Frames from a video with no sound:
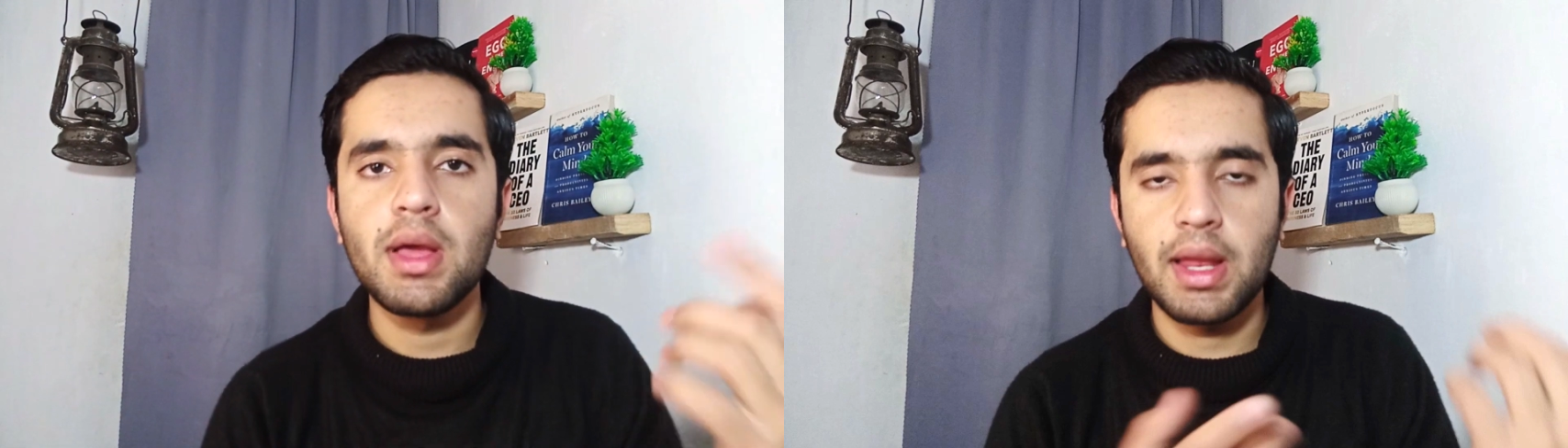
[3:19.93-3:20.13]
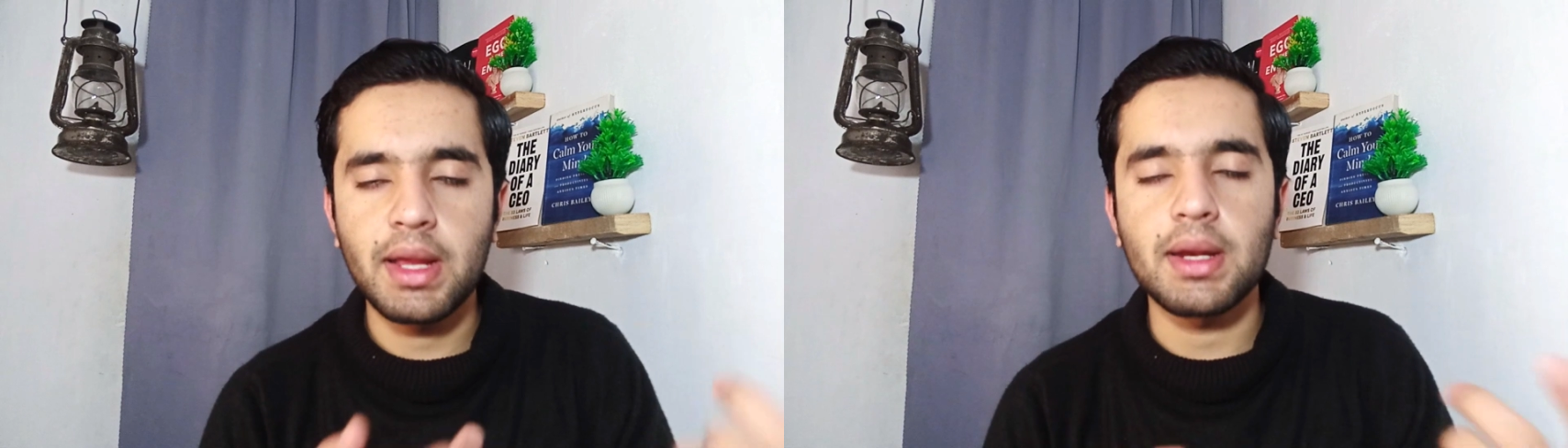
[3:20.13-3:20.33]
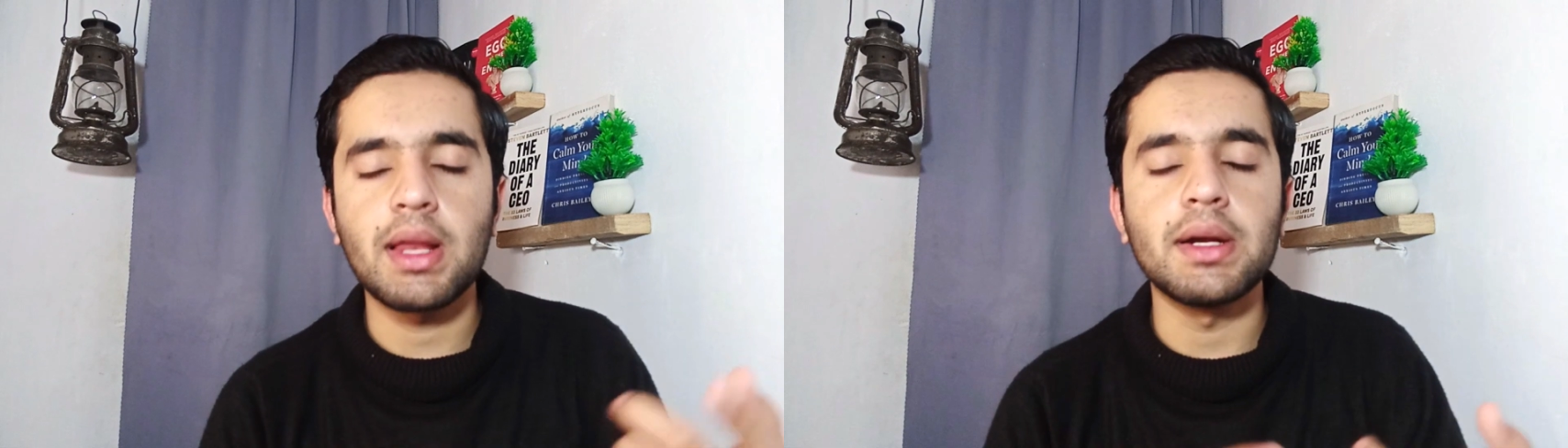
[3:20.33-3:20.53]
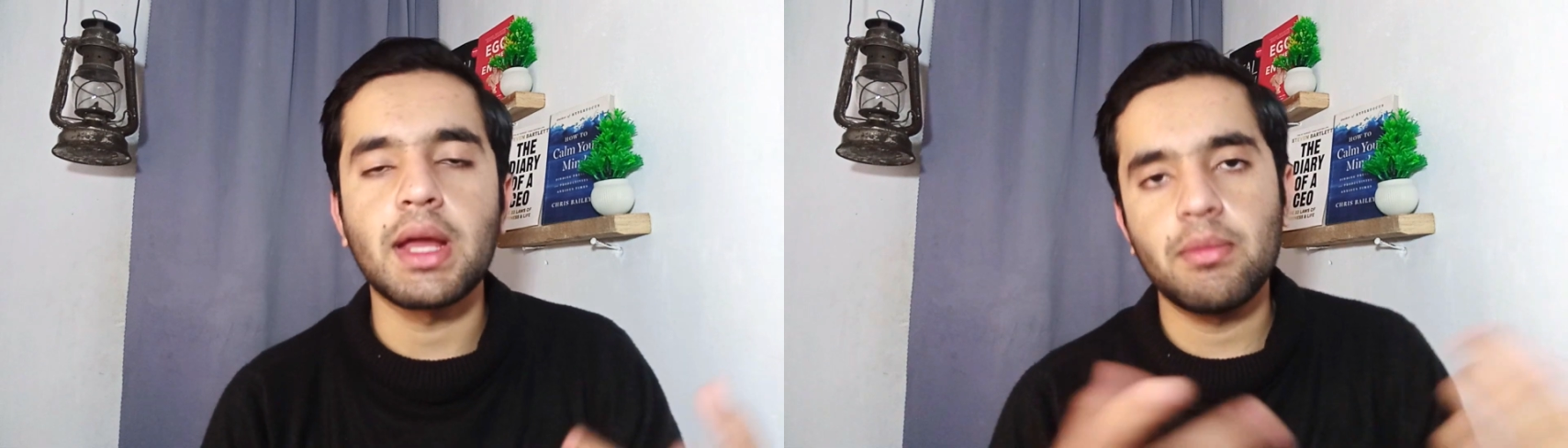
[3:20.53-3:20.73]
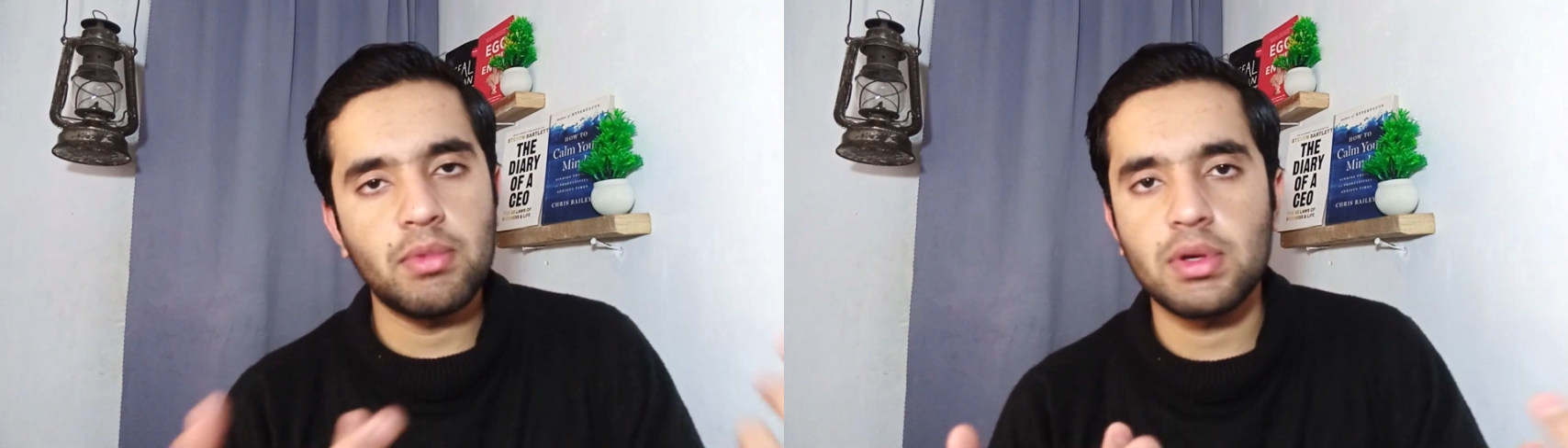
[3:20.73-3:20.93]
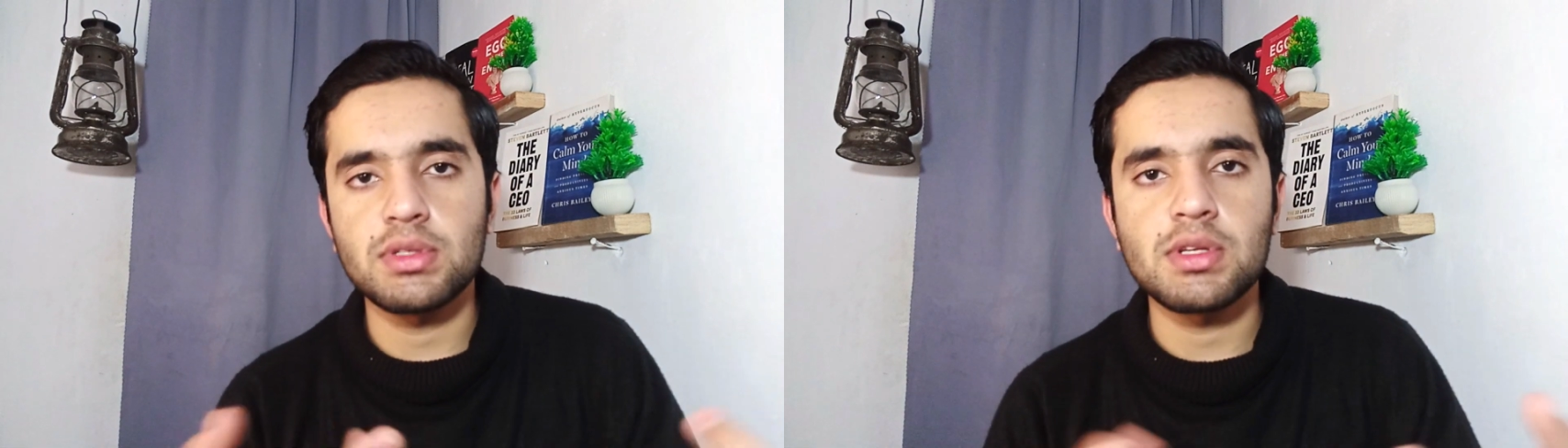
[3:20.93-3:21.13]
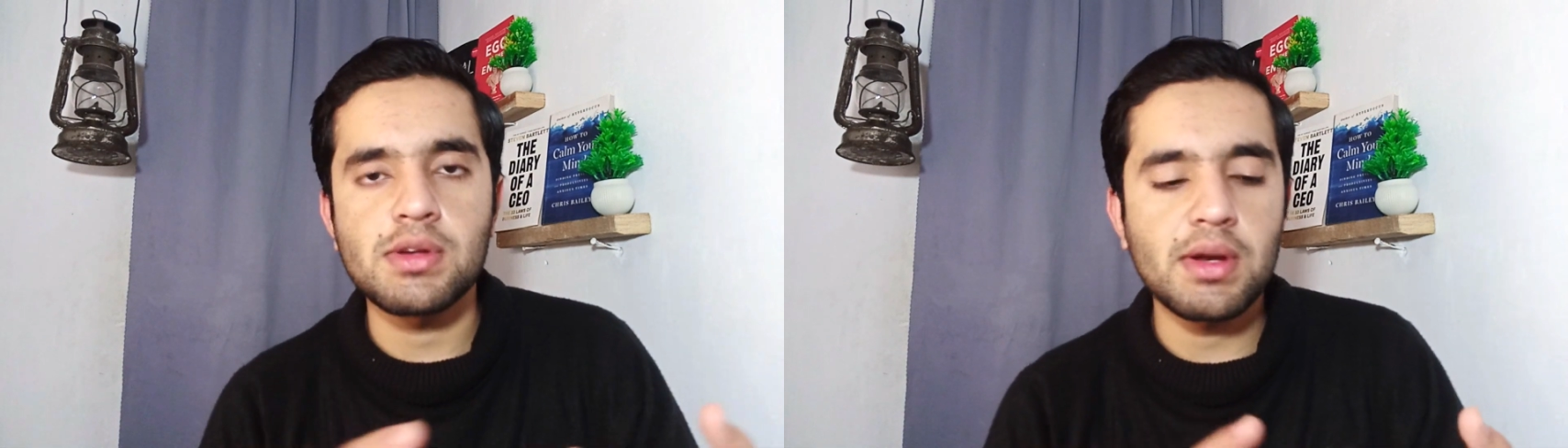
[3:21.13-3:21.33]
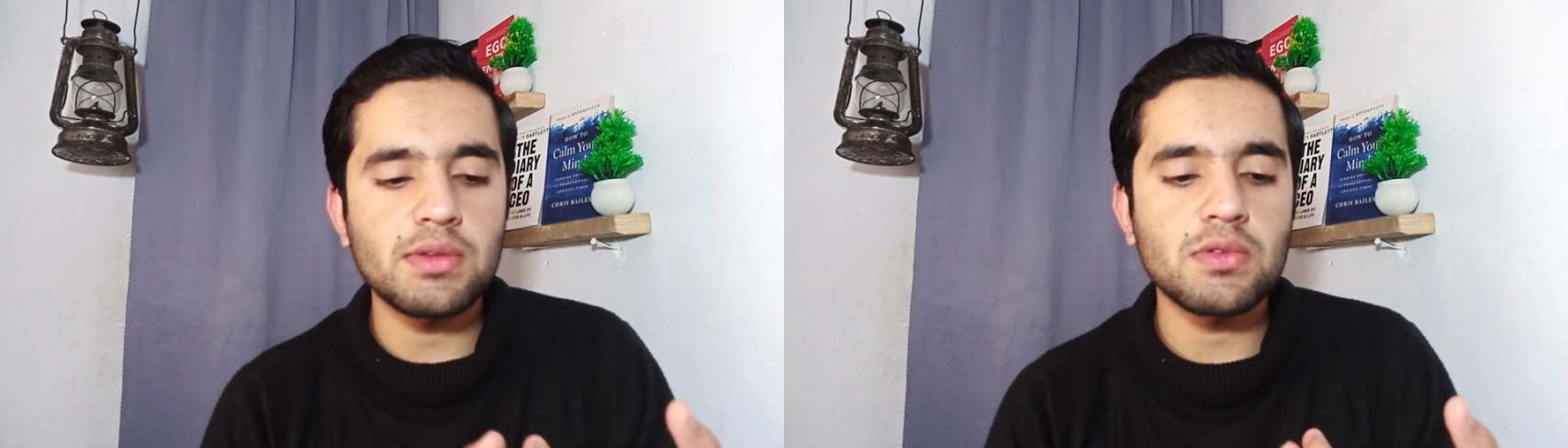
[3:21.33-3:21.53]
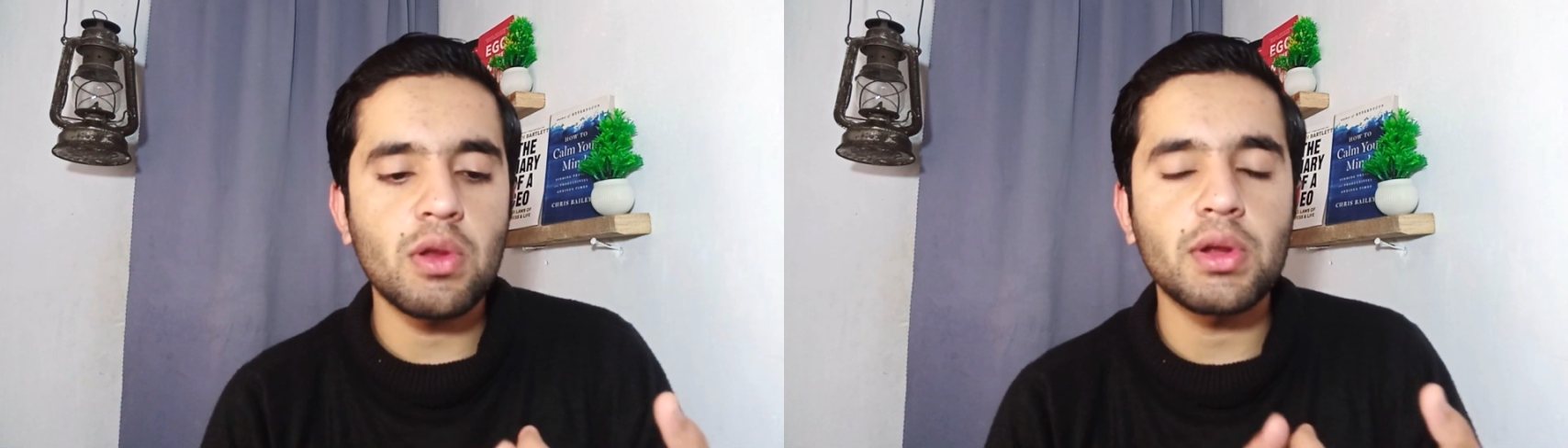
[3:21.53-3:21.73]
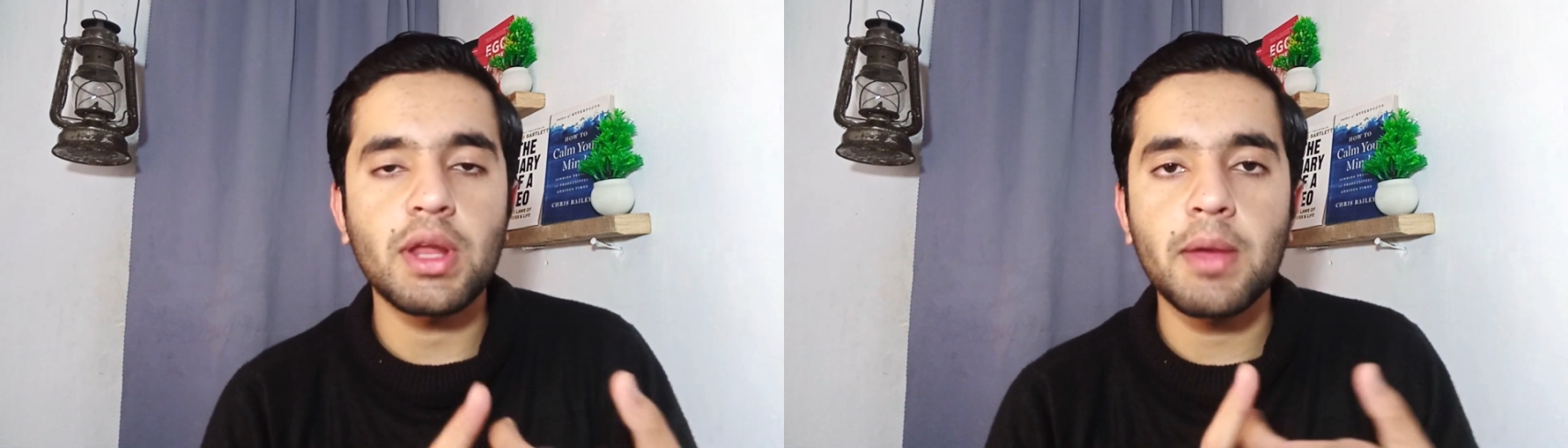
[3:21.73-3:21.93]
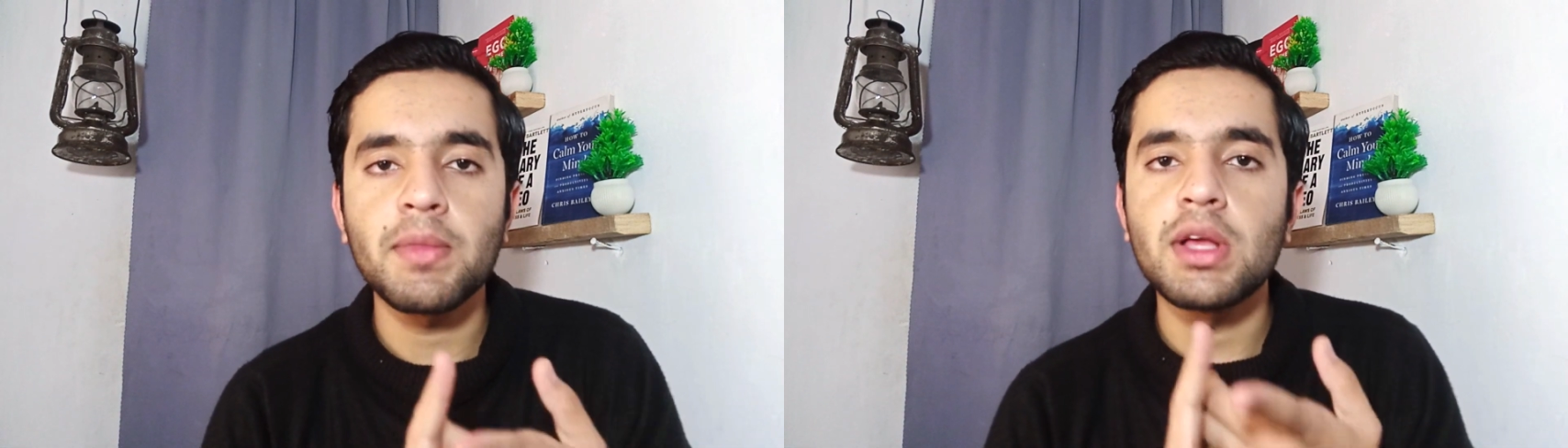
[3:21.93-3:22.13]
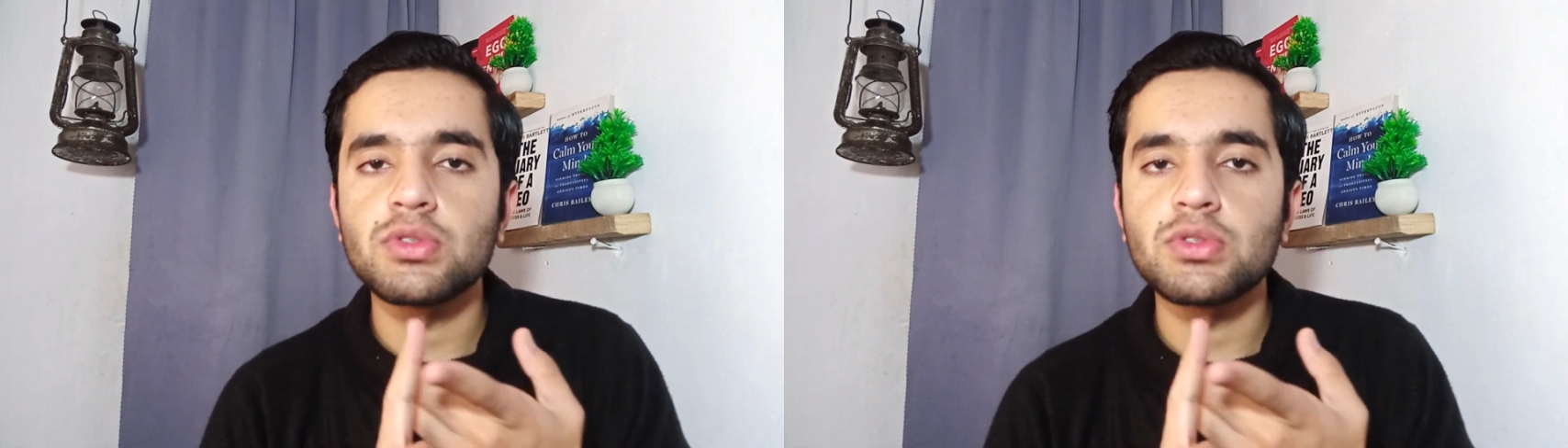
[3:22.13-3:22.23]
like Italian time, consider it Italian time.